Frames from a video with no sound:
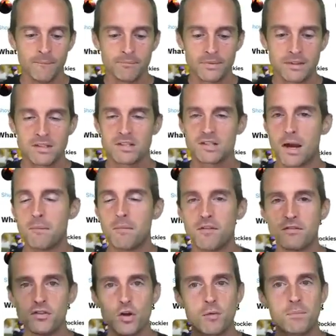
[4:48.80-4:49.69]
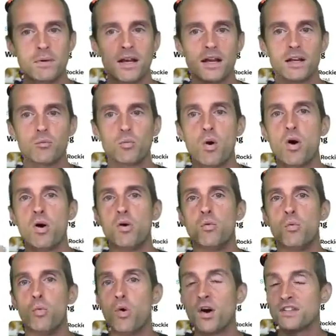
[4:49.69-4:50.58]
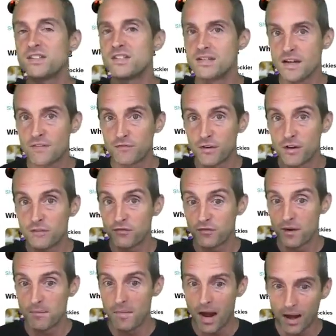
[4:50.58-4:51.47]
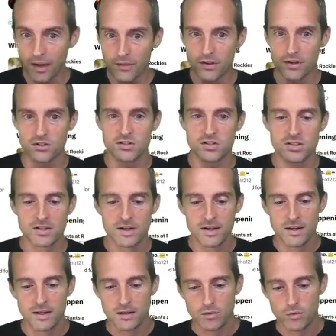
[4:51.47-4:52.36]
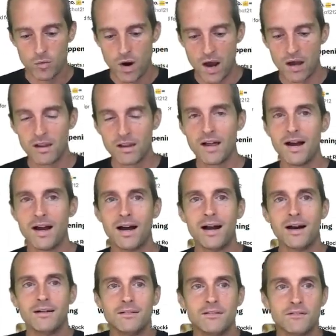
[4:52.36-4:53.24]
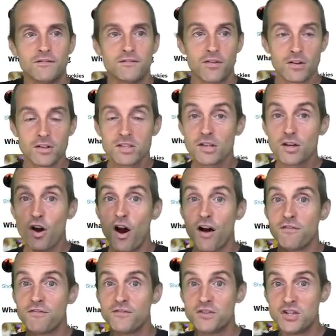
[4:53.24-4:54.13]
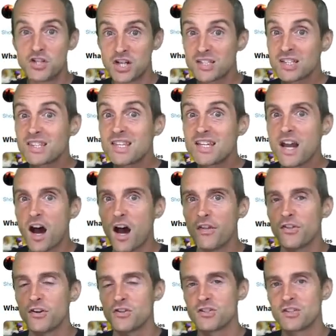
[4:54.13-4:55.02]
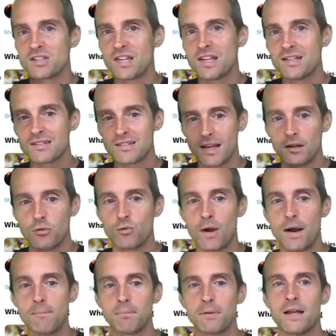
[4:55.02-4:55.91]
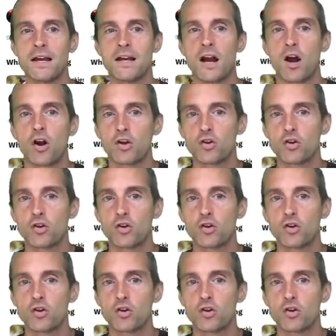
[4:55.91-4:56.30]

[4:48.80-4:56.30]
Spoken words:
some of you will be like, well, what's different from others? Well, first off, just the others, things like Replit, are